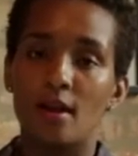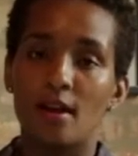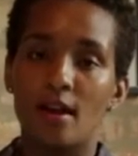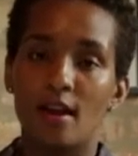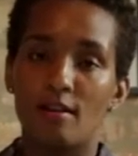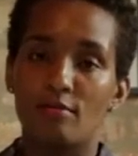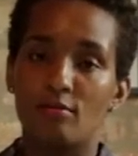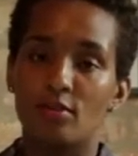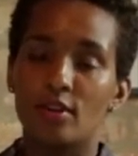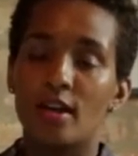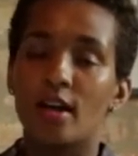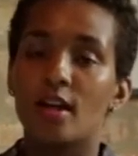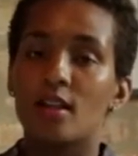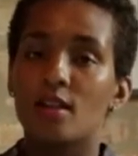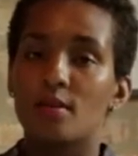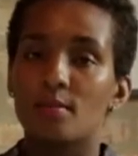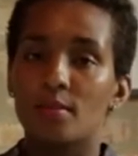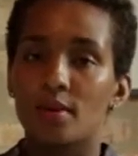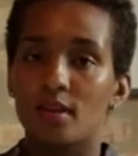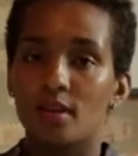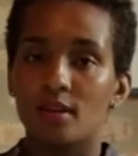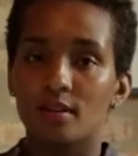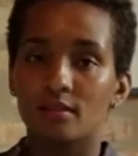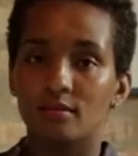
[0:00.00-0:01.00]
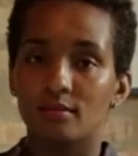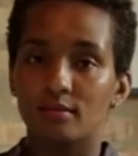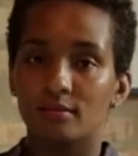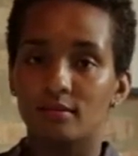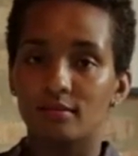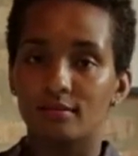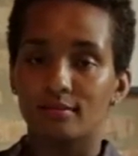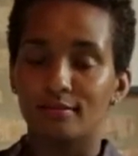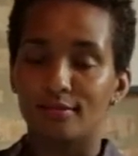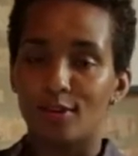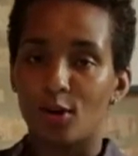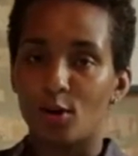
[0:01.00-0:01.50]
every element
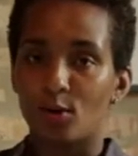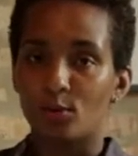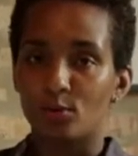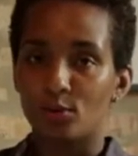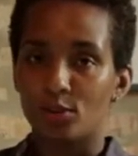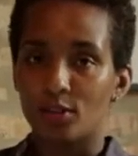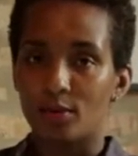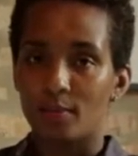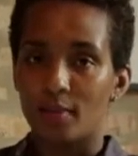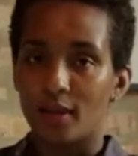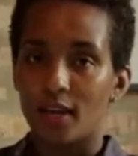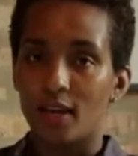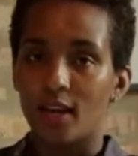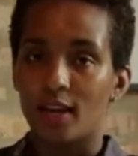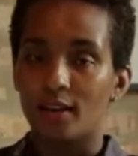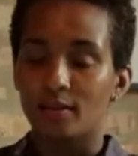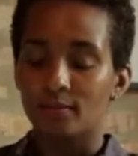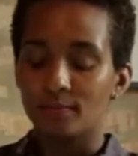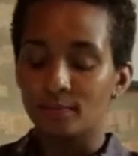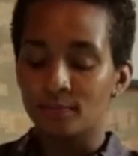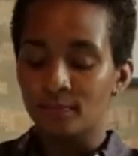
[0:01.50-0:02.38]
known to man.